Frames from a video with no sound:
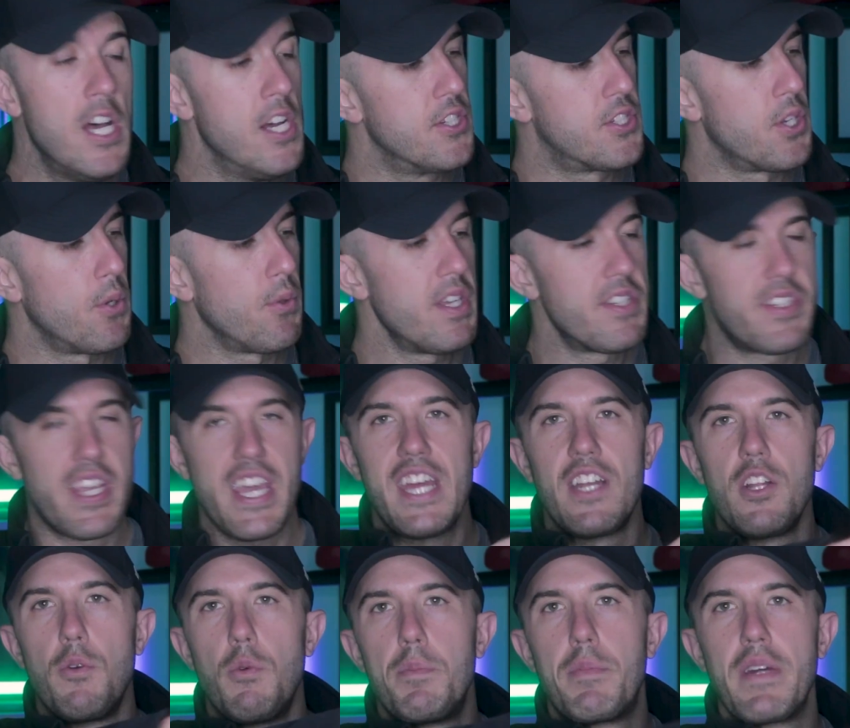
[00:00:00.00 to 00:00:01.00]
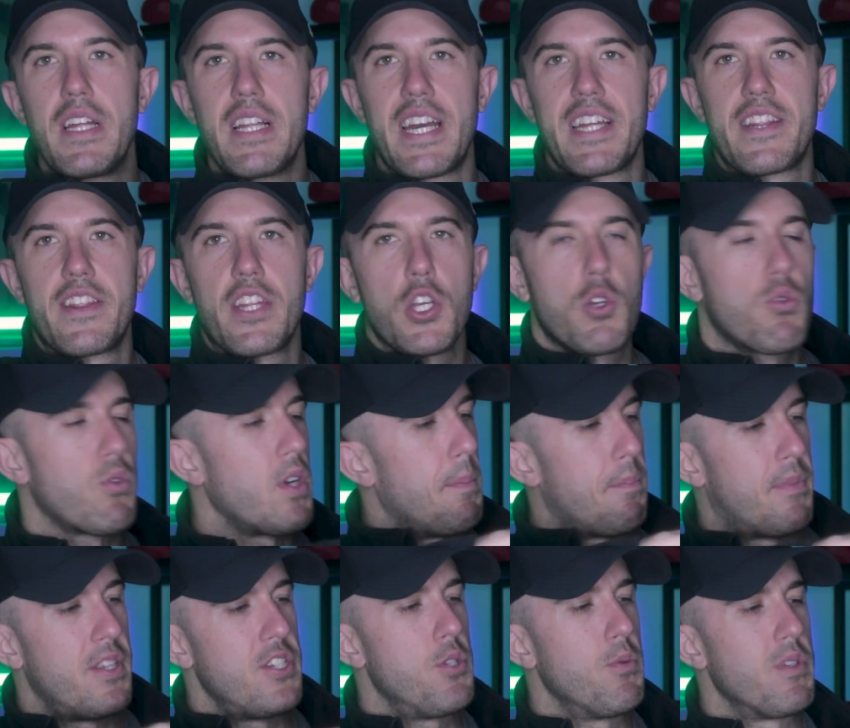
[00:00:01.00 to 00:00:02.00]
So this handle would be like the
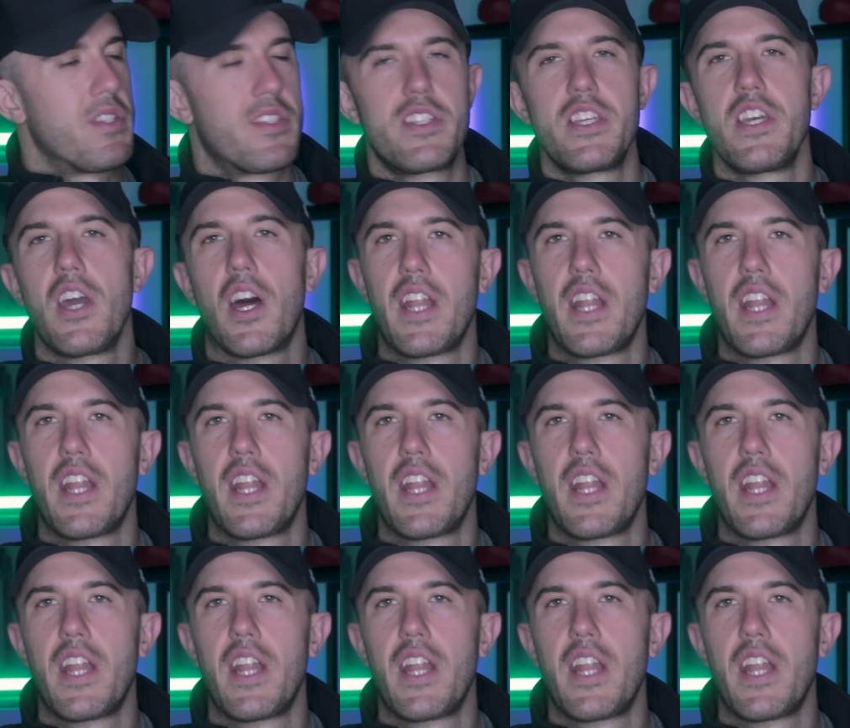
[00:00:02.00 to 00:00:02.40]
grip that you would see